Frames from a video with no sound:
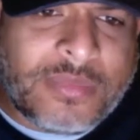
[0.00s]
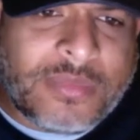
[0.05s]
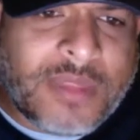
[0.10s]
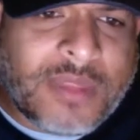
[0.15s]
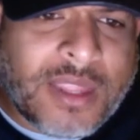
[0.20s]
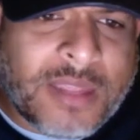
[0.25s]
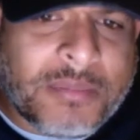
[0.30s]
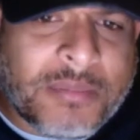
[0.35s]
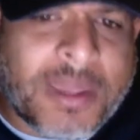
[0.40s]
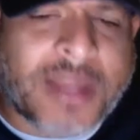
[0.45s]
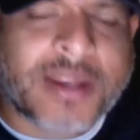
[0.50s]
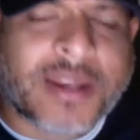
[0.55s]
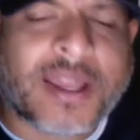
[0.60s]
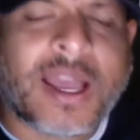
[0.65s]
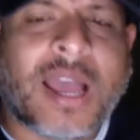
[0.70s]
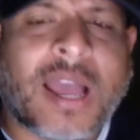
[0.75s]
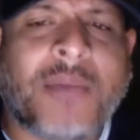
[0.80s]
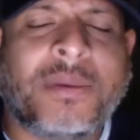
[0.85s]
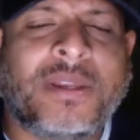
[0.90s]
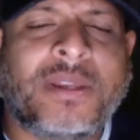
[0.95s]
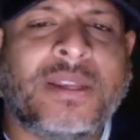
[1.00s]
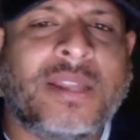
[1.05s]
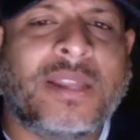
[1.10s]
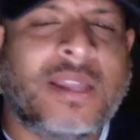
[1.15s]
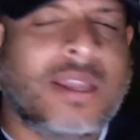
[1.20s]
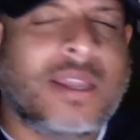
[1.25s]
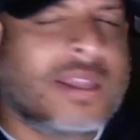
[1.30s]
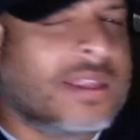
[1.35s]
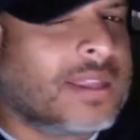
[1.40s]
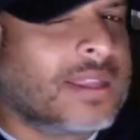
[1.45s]
He made a comment
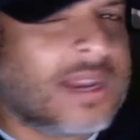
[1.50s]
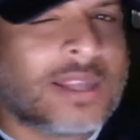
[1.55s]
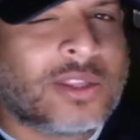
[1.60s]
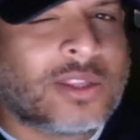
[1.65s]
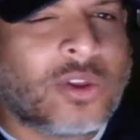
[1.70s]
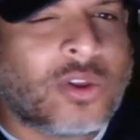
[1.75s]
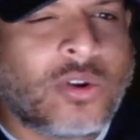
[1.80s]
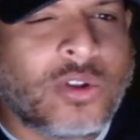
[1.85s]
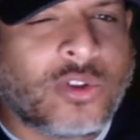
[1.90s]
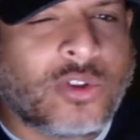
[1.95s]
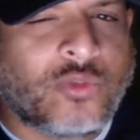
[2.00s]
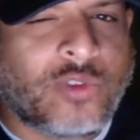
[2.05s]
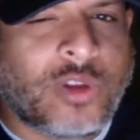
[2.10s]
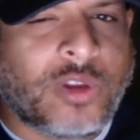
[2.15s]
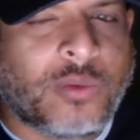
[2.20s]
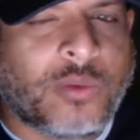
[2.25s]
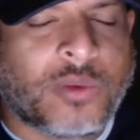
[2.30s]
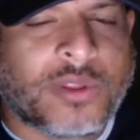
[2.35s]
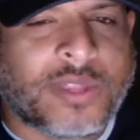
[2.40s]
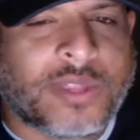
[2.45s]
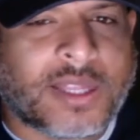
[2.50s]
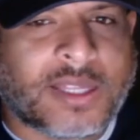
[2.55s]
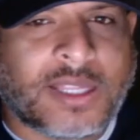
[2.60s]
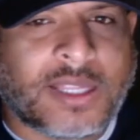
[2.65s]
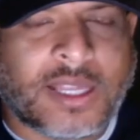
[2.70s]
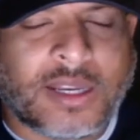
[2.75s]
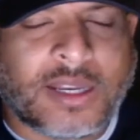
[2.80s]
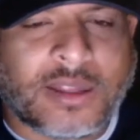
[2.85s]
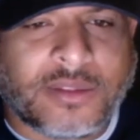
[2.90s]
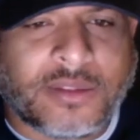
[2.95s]
that I don't agree with at the
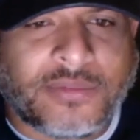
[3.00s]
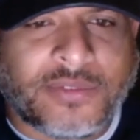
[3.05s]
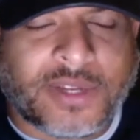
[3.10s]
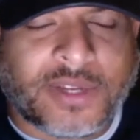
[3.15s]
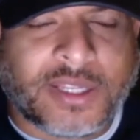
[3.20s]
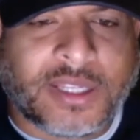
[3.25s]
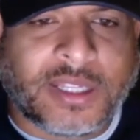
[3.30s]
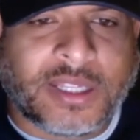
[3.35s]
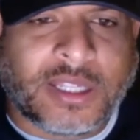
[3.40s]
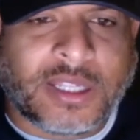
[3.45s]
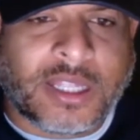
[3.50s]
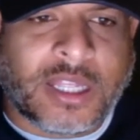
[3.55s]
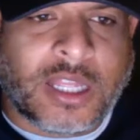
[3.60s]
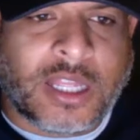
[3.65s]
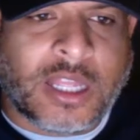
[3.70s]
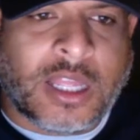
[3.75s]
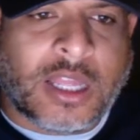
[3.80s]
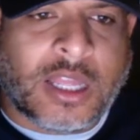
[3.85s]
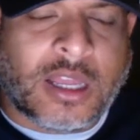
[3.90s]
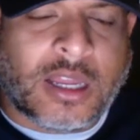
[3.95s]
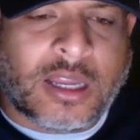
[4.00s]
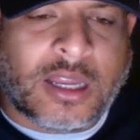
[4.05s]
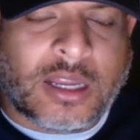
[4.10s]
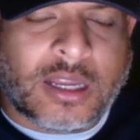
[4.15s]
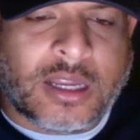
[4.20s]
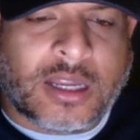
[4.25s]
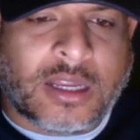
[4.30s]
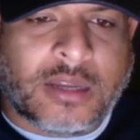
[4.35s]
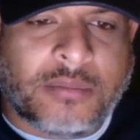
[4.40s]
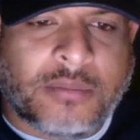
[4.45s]
end of the fight.
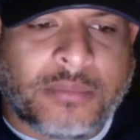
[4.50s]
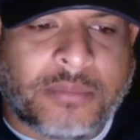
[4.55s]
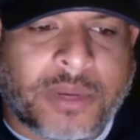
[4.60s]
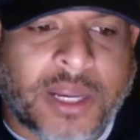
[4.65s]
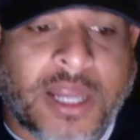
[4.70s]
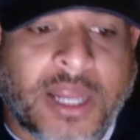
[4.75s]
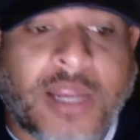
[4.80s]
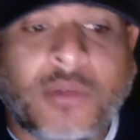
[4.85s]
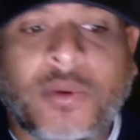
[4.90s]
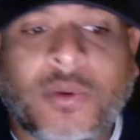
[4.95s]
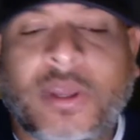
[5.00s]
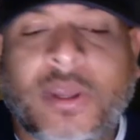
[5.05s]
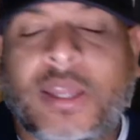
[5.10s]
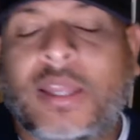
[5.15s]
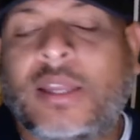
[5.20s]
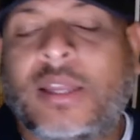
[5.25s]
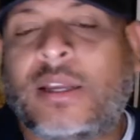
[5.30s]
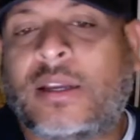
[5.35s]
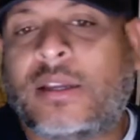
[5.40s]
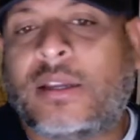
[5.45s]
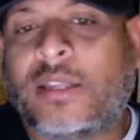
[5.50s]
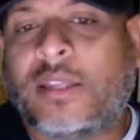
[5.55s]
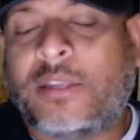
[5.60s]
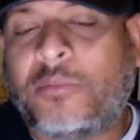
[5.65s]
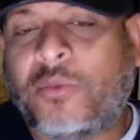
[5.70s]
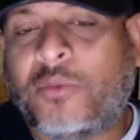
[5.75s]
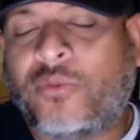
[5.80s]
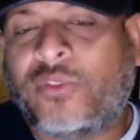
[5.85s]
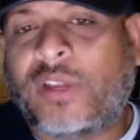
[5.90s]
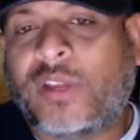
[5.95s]
But anyway, he
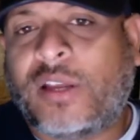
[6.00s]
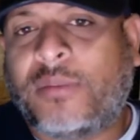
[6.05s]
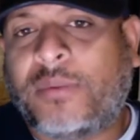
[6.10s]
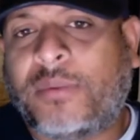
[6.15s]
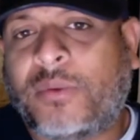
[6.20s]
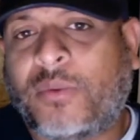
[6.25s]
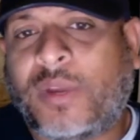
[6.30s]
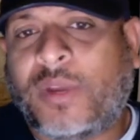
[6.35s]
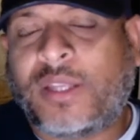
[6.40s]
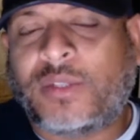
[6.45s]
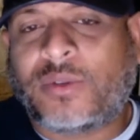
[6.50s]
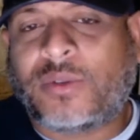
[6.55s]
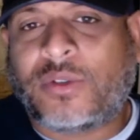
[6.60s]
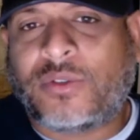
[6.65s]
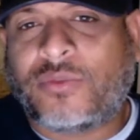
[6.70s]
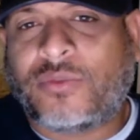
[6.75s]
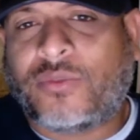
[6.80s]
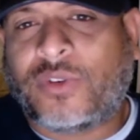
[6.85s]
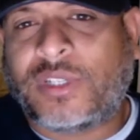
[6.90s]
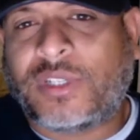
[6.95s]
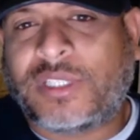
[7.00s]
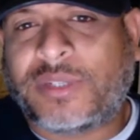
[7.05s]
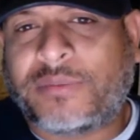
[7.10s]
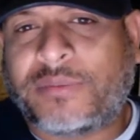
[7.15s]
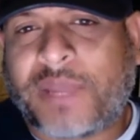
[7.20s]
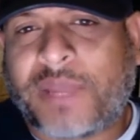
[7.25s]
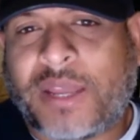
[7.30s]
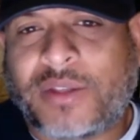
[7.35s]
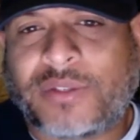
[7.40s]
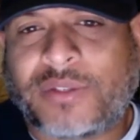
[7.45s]
moved up in the weight to 147
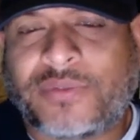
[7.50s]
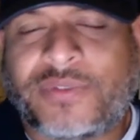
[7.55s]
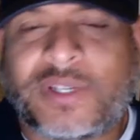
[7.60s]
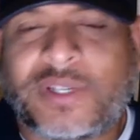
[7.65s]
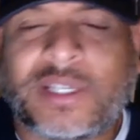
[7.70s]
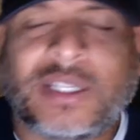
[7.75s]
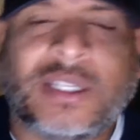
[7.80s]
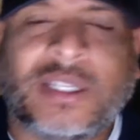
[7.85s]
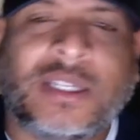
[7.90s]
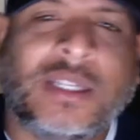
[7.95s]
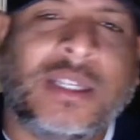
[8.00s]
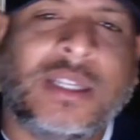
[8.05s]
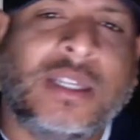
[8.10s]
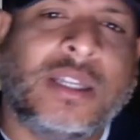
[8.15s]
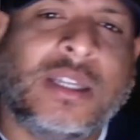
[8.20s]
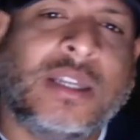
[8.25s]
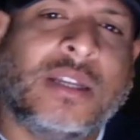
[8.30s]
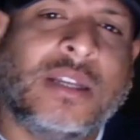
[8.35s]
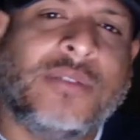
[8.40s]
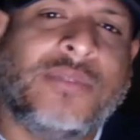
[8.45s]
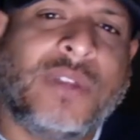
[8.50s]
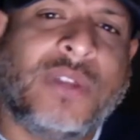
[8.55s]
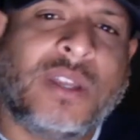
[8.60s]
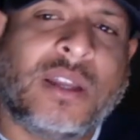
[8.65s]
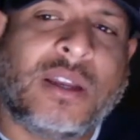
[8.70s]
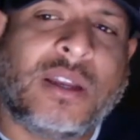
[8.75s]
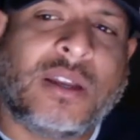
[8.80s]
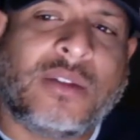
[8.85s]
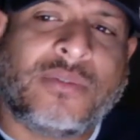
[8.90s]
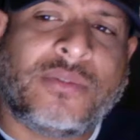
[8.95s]
pounds to fight
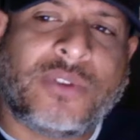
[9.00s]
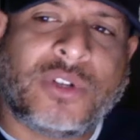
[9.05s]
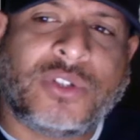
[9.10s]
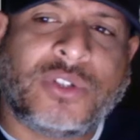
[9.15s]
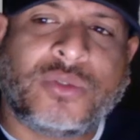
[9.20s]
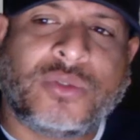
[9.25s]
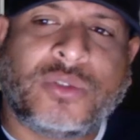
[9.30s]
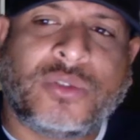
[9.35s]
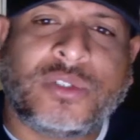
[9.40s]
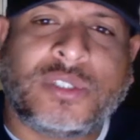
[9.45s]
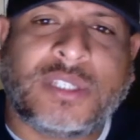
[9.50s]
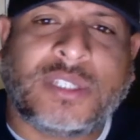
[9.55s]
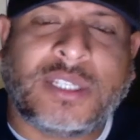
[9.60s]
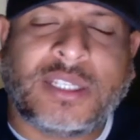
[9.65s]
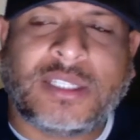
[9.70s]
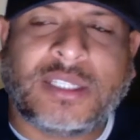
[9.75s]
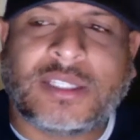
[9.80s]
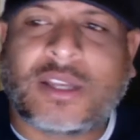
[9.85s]
Vergil Ortiz.